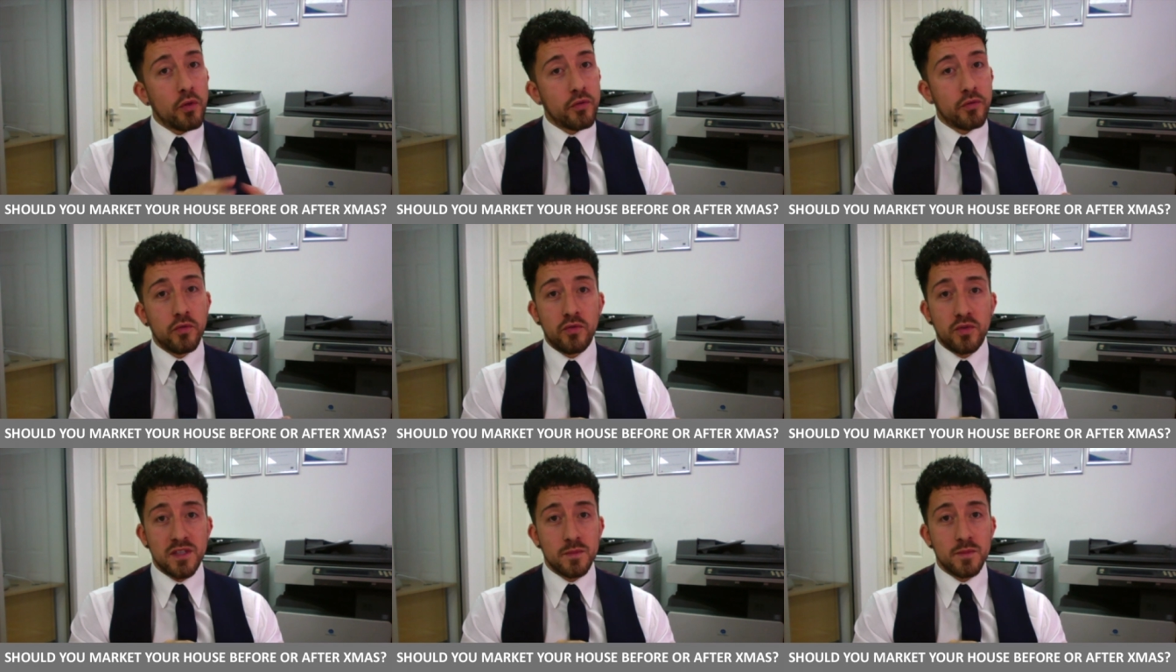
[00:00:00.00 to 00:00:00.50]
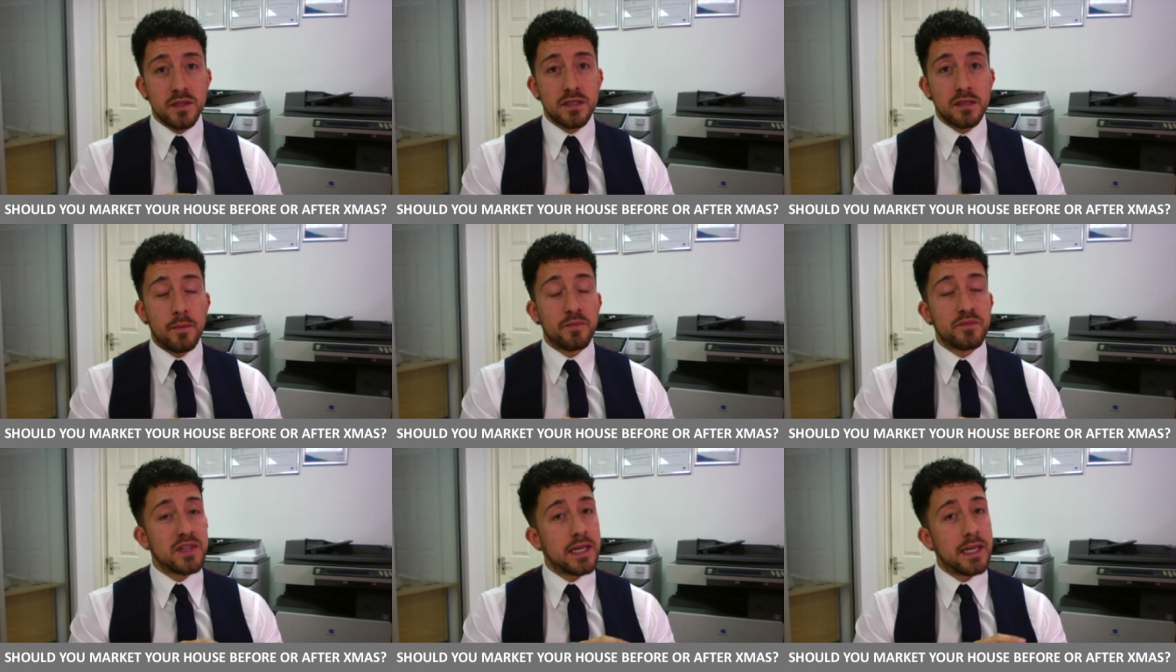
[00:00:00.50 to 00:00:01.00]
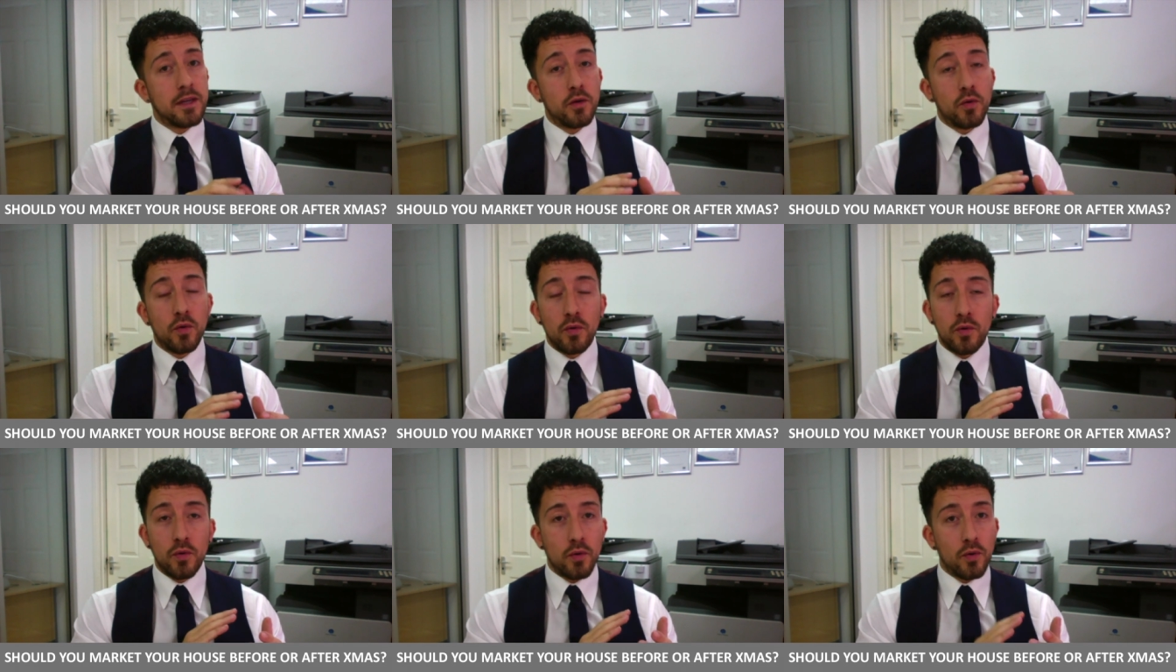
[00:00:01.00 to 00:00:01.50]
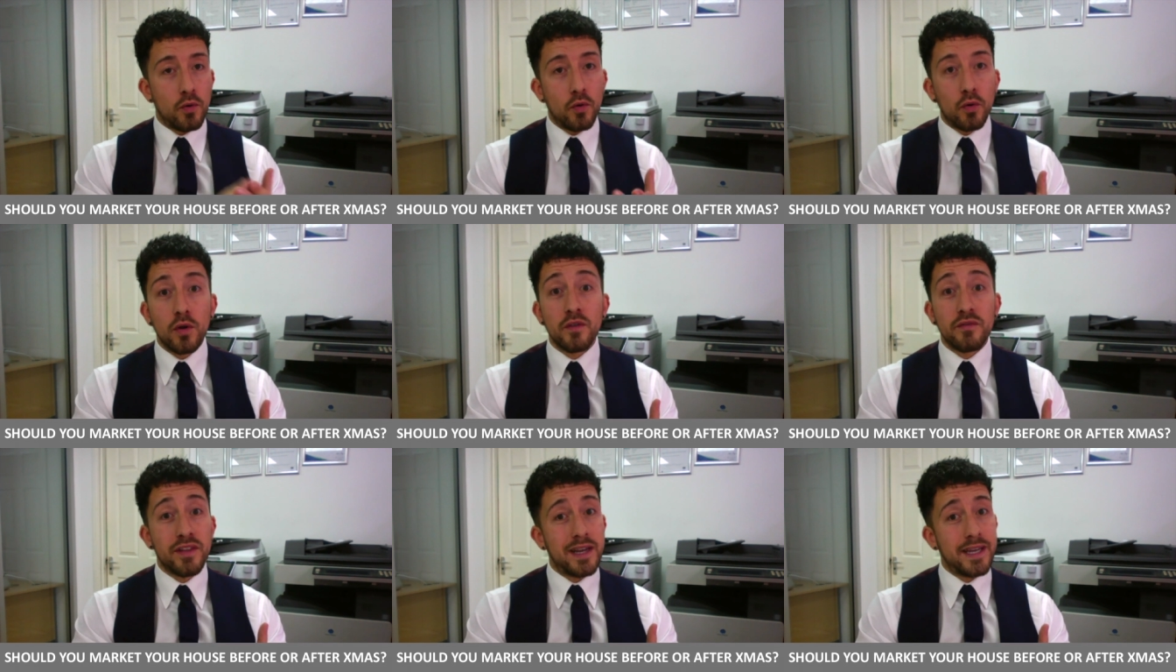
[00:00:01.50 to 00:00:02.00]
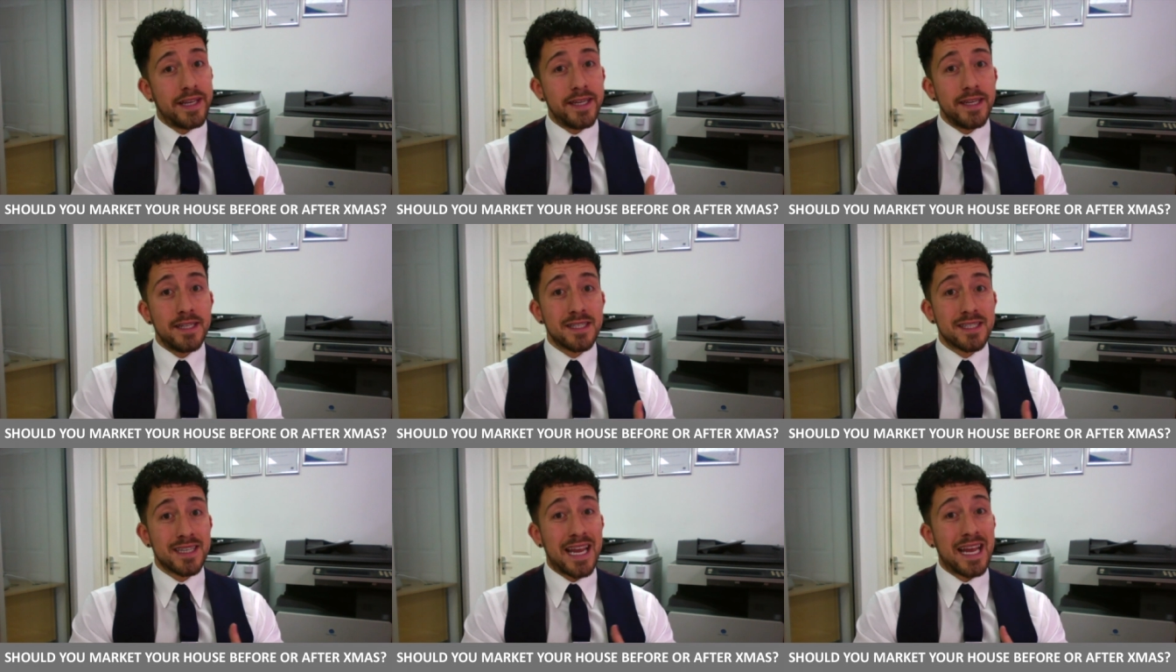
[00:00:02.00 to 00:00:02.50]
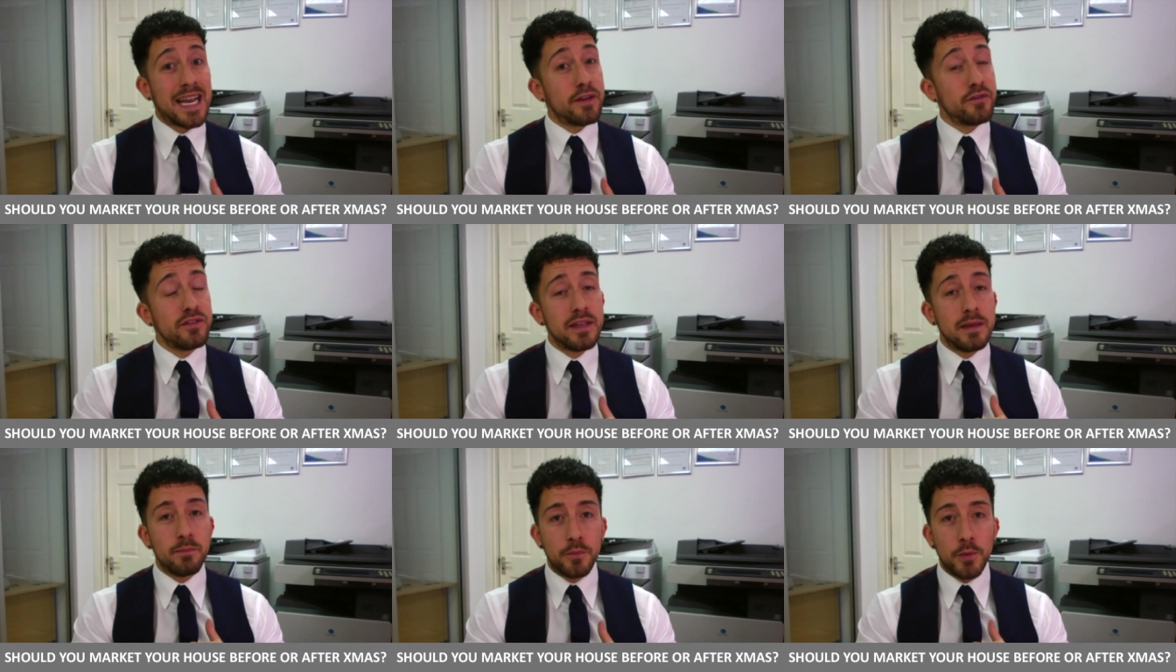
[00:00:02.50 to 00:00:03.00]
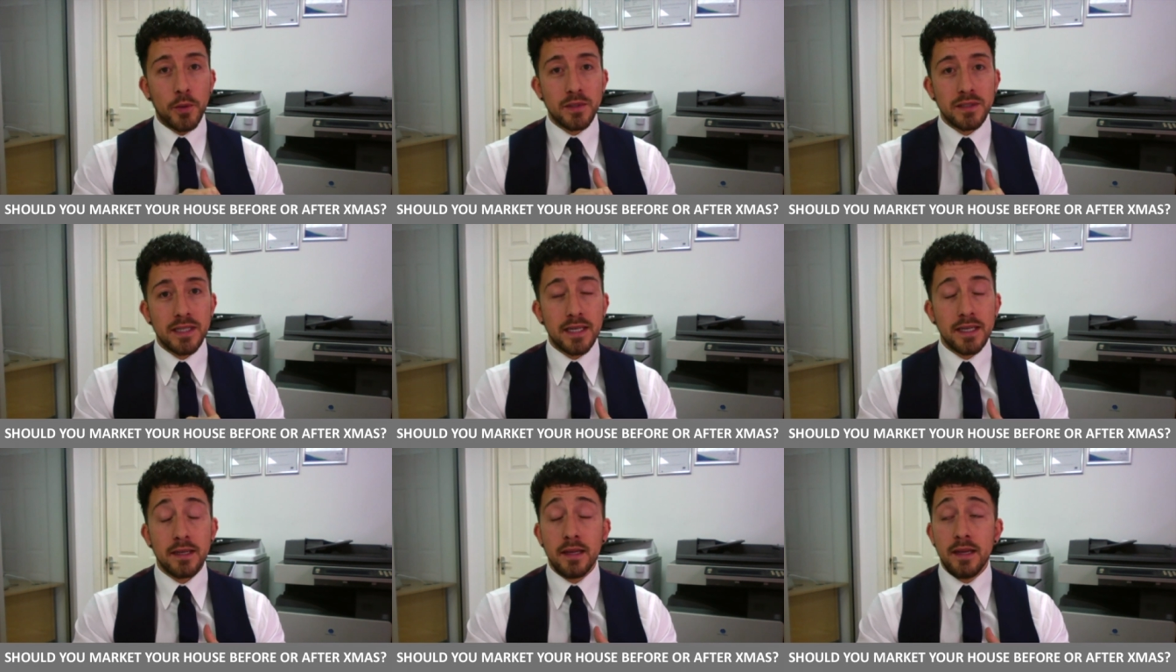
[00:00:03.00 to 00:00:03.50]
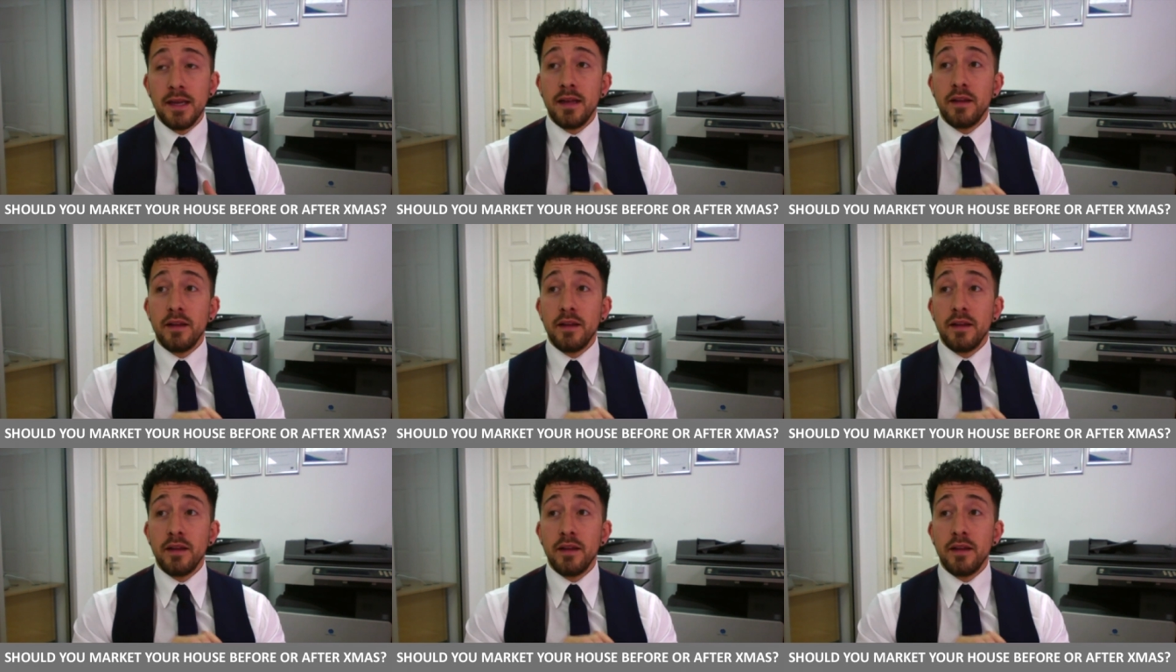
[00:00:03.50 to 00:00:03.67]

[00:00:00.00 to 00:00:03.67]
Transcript: through Christmas, taking all of the leads, getting everything booked in,